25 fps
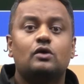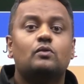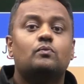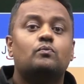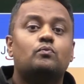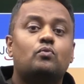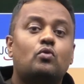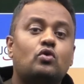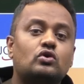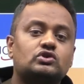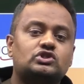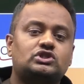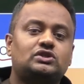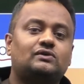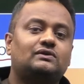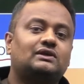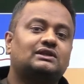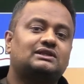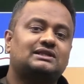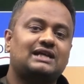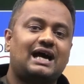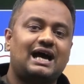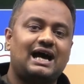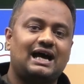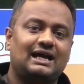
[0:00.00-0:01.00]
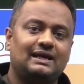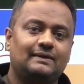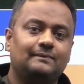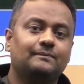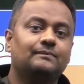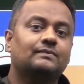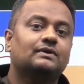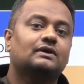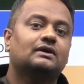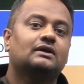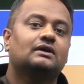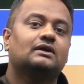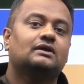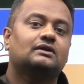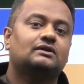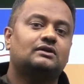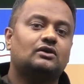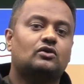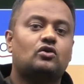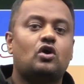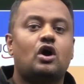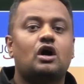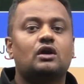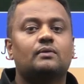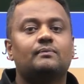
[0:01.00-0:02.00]
Most of the time, the
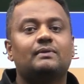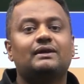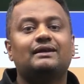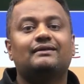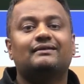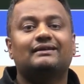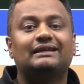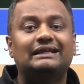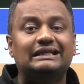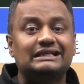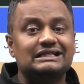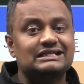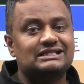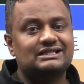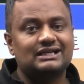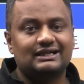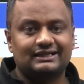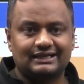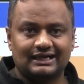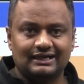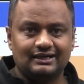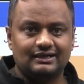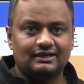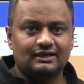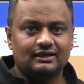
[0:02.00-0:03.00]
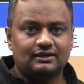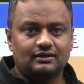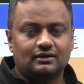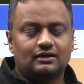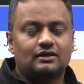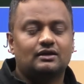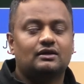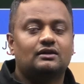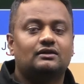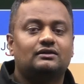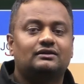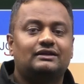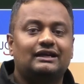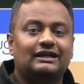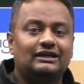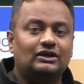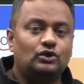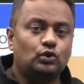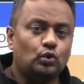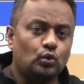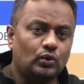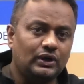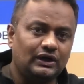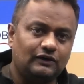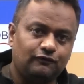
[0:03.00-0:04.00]
government release the tender, they
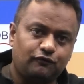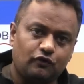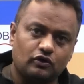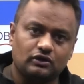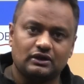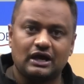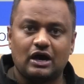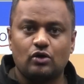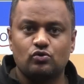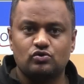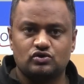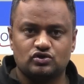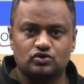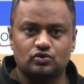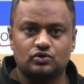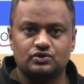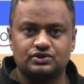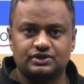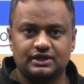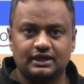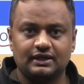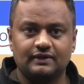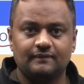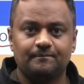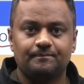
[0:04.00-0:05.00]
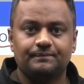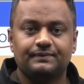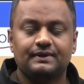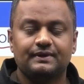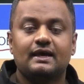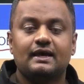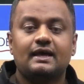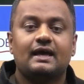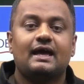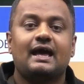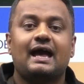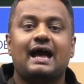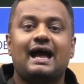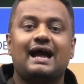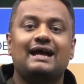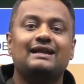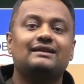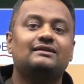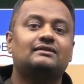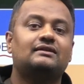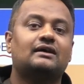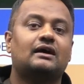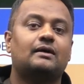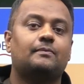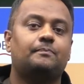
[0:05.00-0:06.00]
do it for the outsourcing,
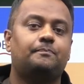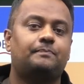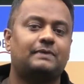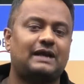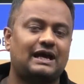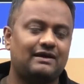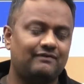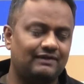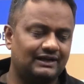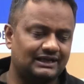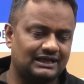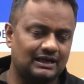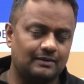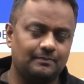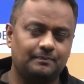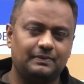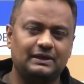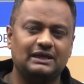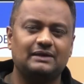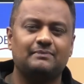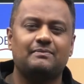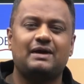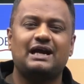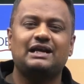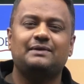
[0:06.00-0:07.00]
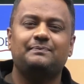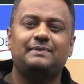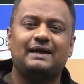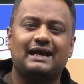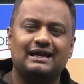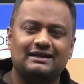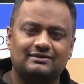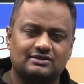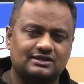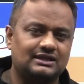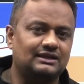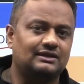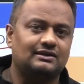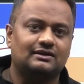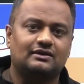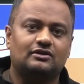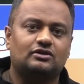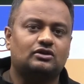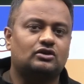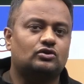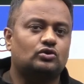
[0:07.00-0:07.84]
and the private company might be L&T.